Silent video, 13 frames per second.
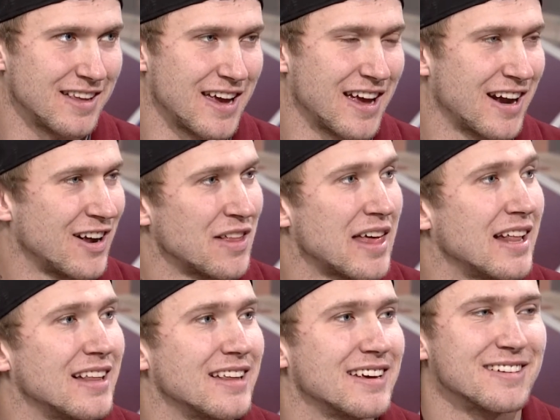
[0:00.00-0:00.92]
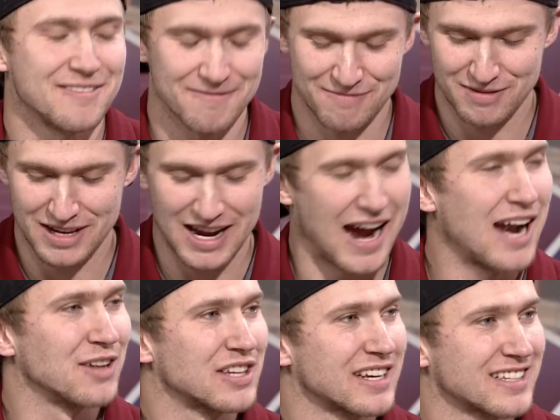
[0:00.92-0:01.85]
all that, I
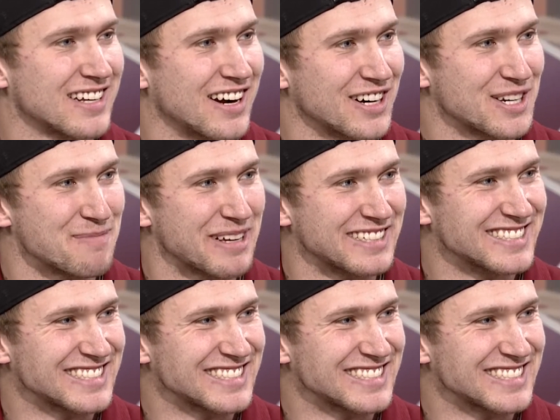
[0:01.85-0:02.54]
don't think it's an argument.